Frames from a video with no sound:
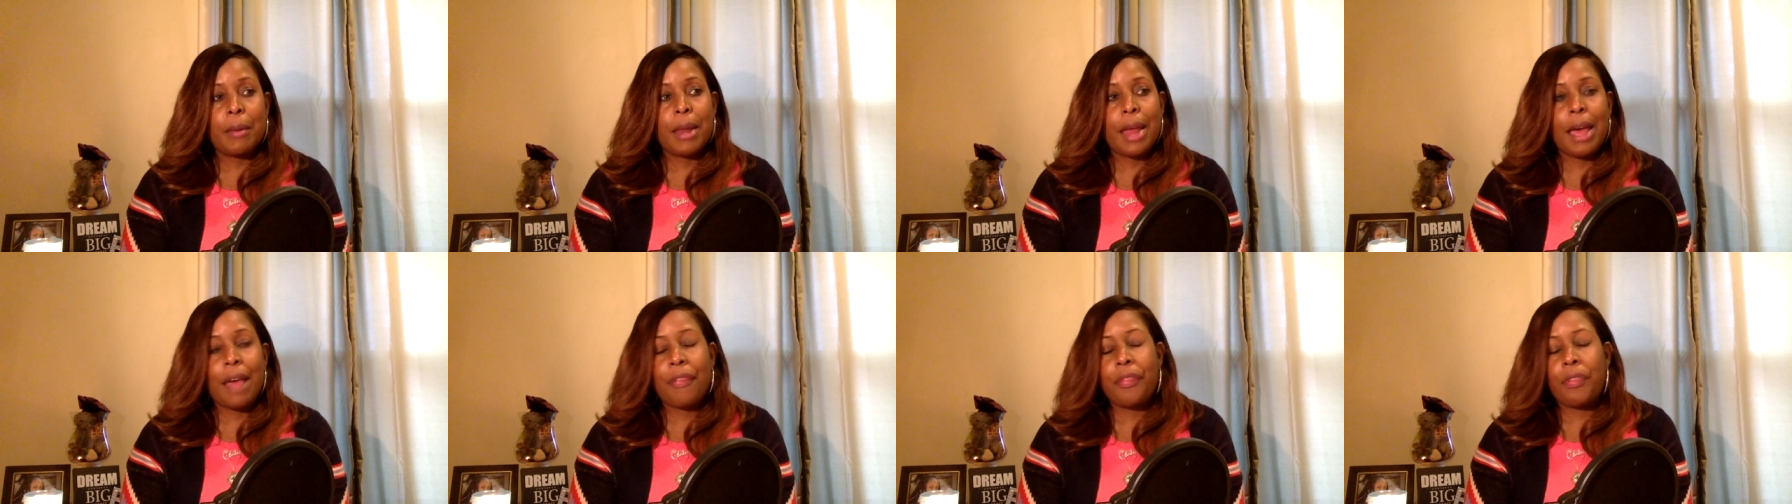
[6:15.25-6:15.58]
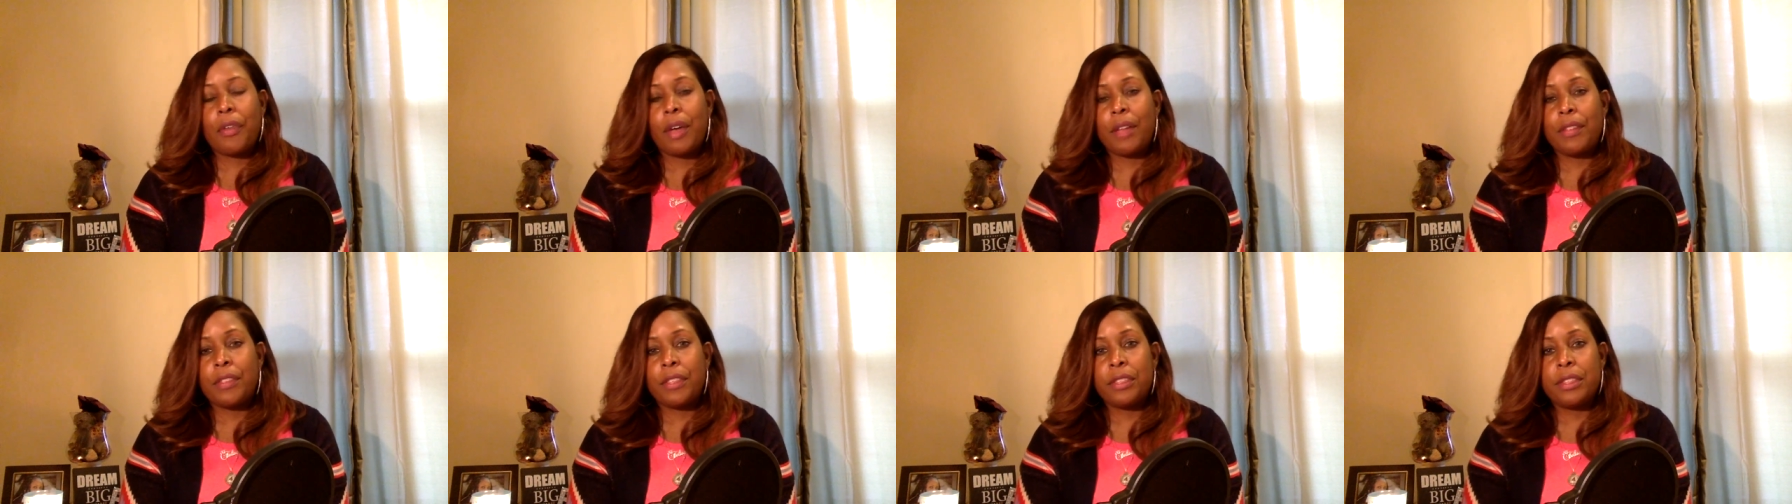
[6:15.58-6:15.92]
And I
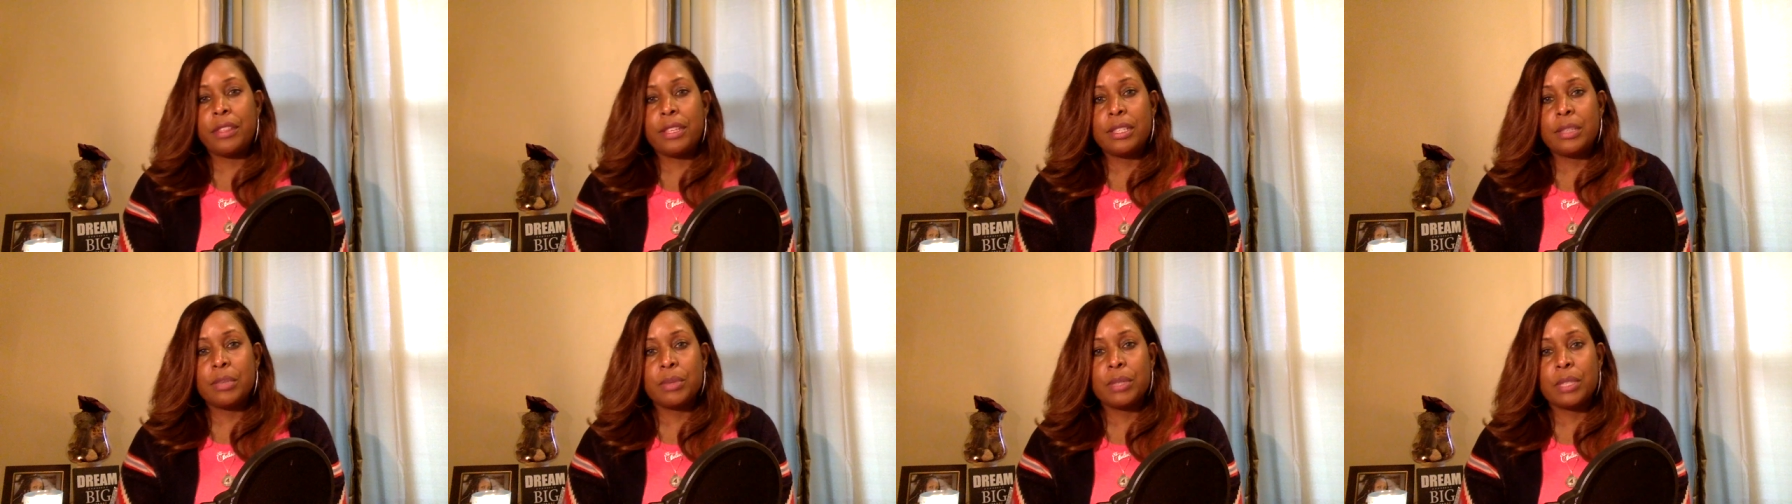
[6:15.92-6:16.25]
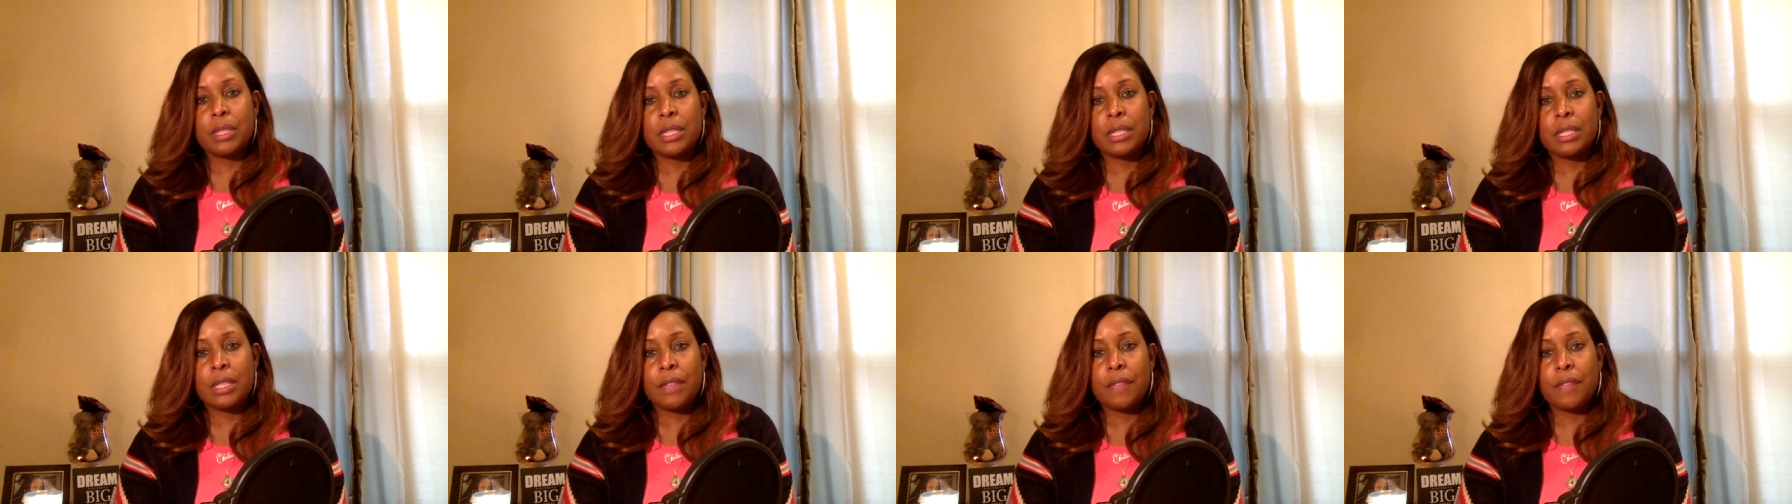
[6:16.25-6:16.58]
thought that this was
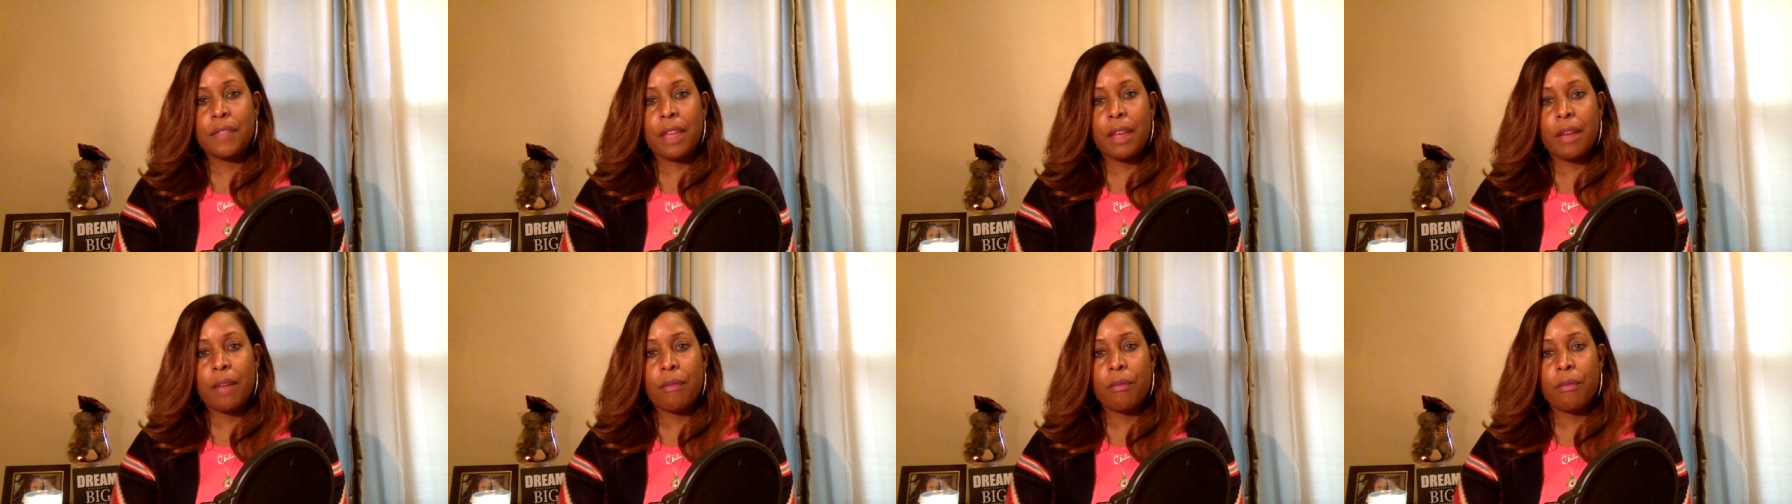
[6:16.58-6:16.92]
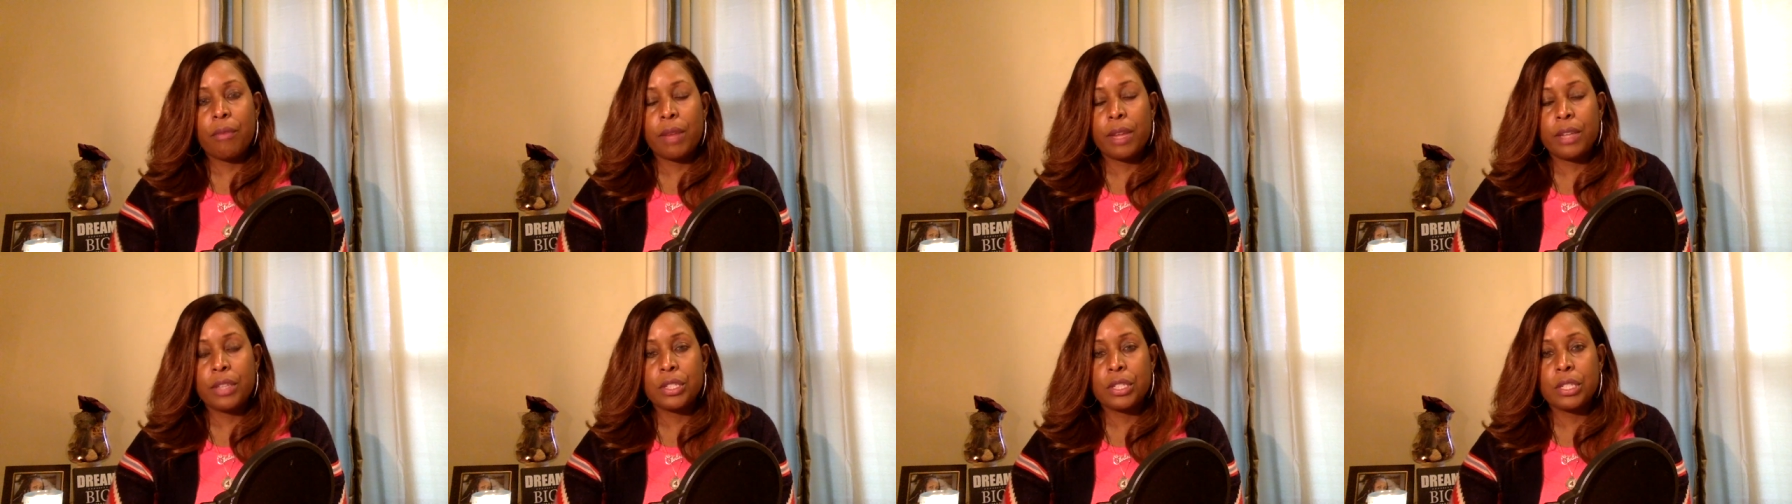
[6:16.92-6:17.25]
the stuff that
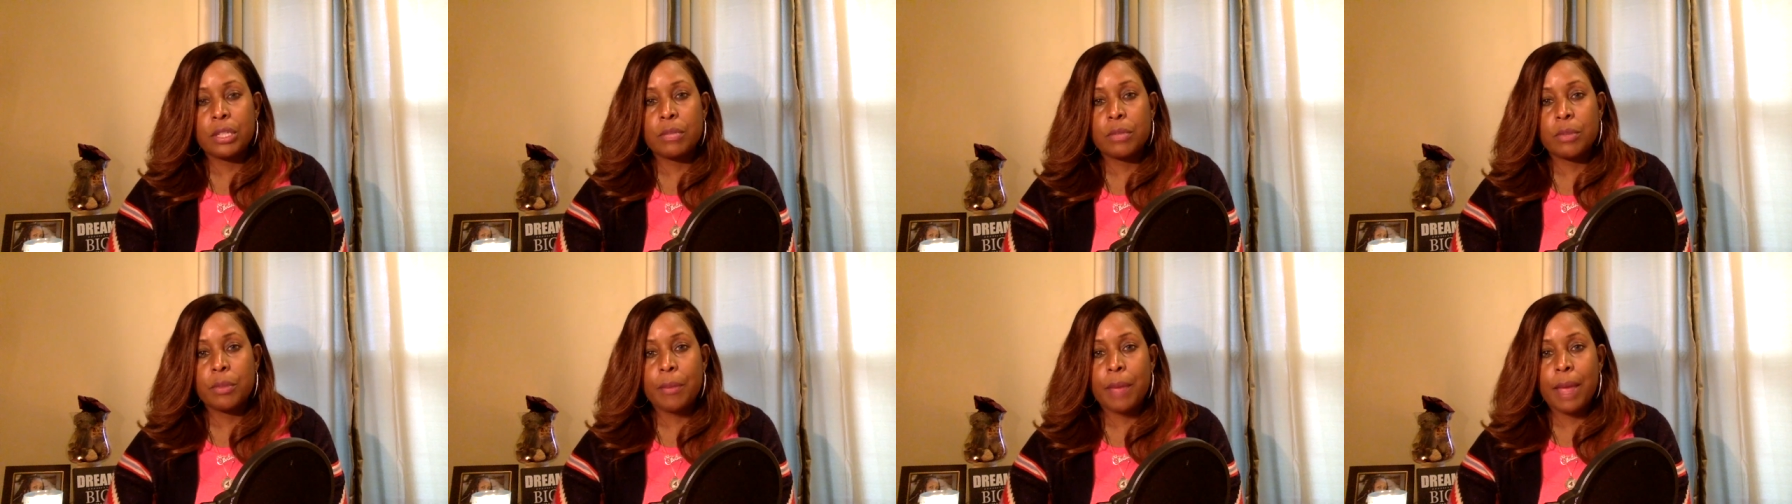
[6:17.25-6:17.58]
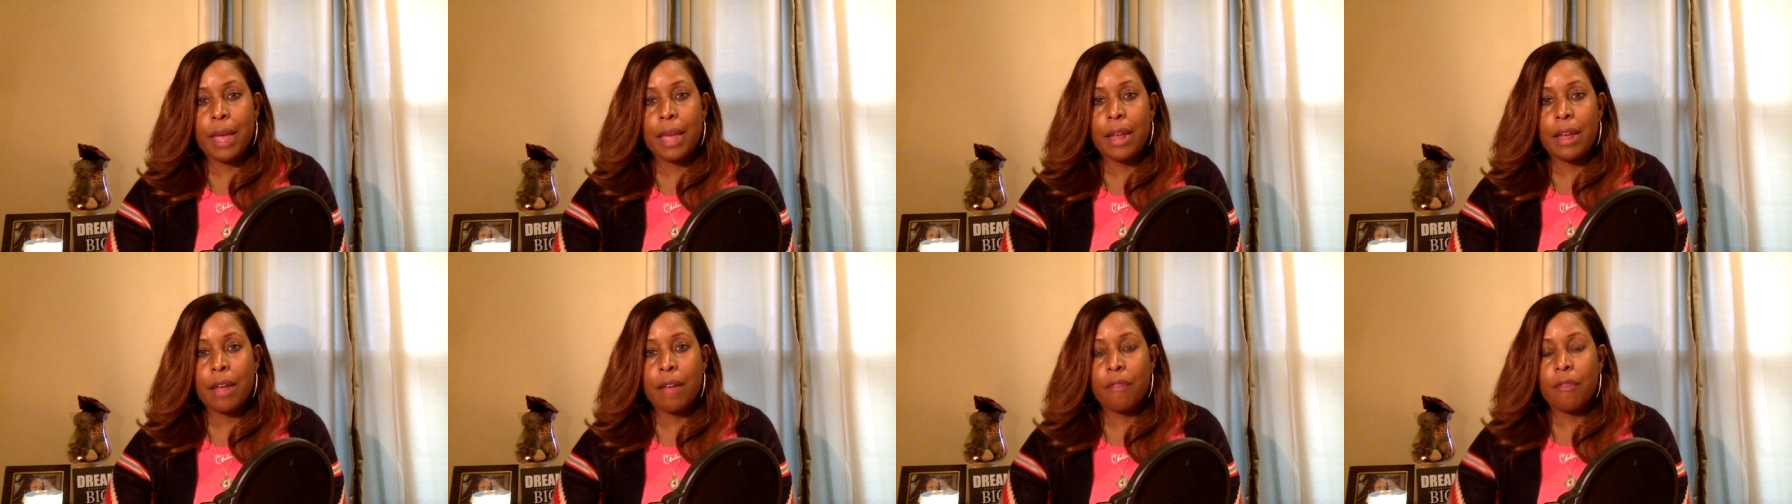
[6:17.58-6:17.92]
relationships are
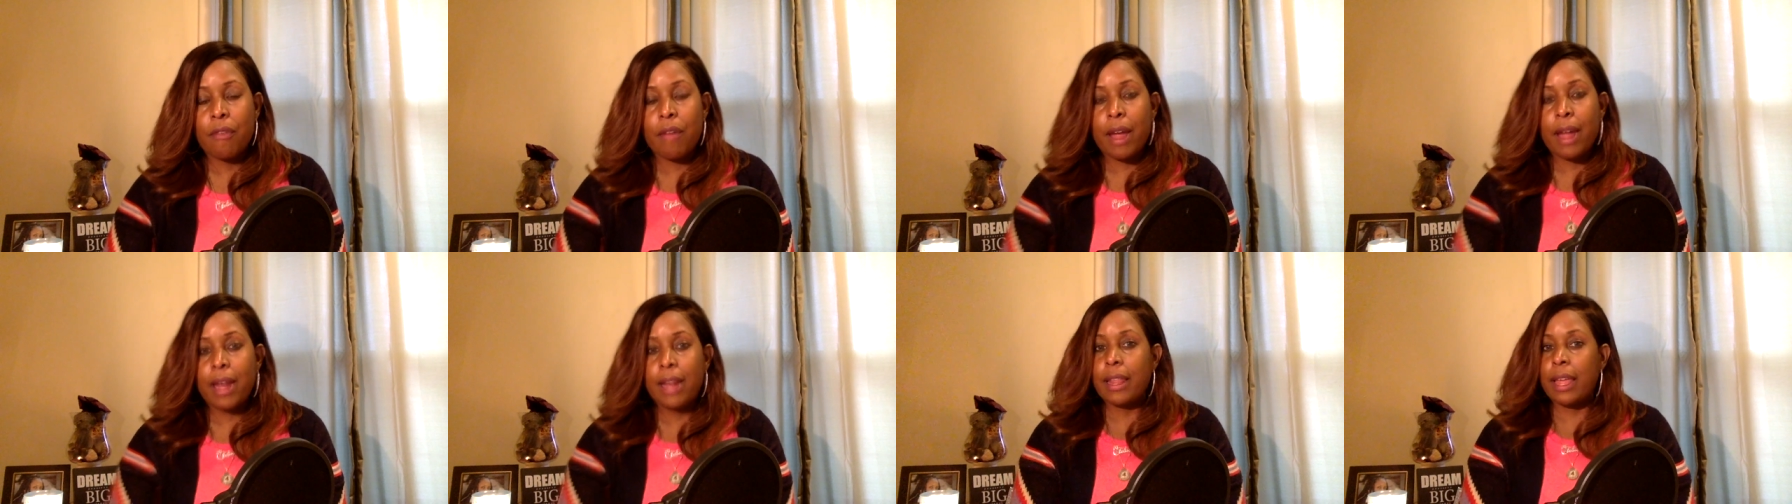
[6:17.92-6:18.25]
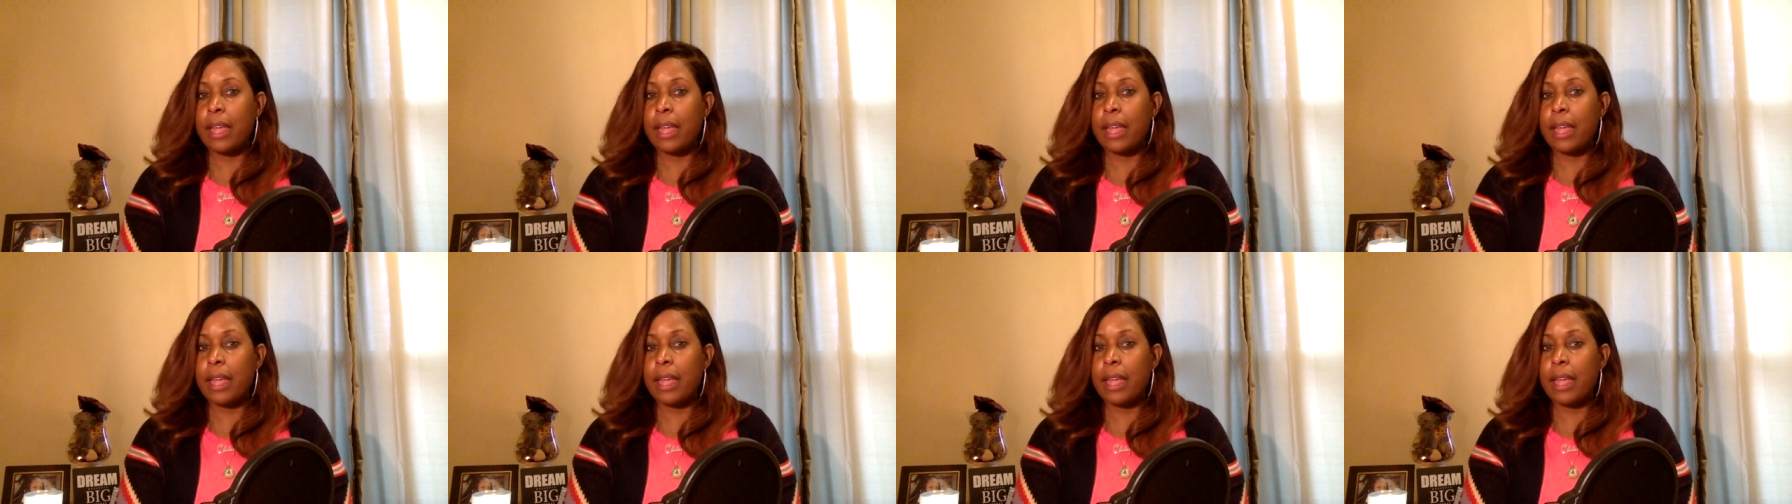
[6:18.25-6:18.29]
made of, right?